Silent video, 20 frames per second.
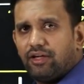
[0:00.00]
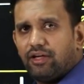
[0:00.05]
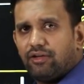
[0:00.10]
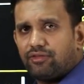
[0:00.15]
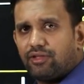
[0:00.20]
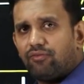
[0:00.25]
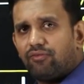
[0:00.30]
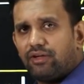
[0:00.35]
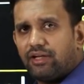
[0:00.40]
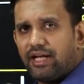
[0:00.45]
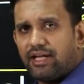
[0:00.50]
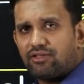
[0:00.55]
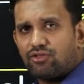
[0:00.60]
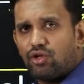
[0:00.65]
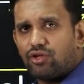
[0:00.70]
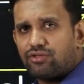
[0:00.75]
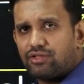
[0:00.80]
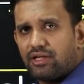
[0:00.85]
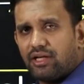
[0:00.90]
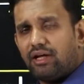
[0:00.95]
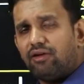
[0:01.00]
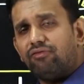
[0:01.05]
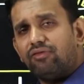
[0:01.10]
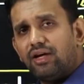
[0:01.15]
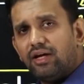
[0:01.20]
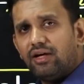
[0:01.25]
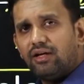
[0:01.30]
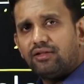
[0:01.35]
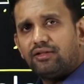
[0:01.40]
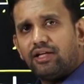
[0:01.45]
Someone has lost a life,
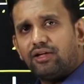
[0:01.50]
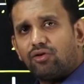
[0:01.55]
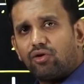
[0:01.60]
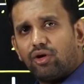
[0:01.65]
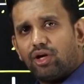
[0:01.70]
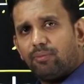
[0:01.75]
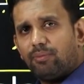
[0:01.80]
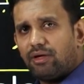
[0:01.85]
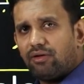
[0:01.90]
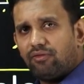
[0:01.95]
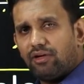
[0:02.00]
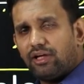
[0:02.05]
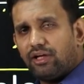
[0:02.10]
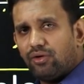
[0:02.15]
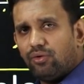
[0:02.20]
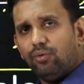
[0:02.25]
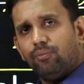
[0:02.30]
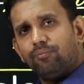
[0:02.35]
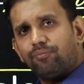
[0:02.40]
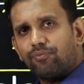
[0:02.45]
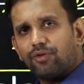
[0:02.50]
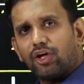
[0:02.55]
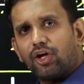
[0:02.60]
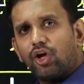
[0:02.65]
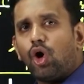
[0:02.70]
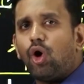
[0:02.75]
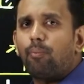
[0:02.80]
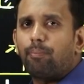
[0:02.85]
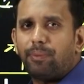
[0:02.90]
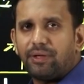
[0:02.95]
then government will give
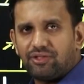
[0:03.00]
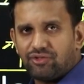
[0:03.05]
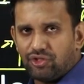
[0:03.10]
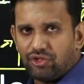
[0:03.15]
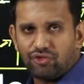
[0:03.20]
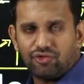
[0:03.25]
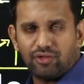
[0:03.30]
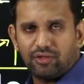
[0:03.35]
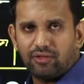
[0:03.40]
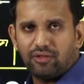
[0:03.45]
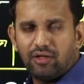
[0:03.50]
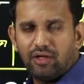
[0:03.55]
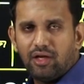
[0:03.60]
compensation.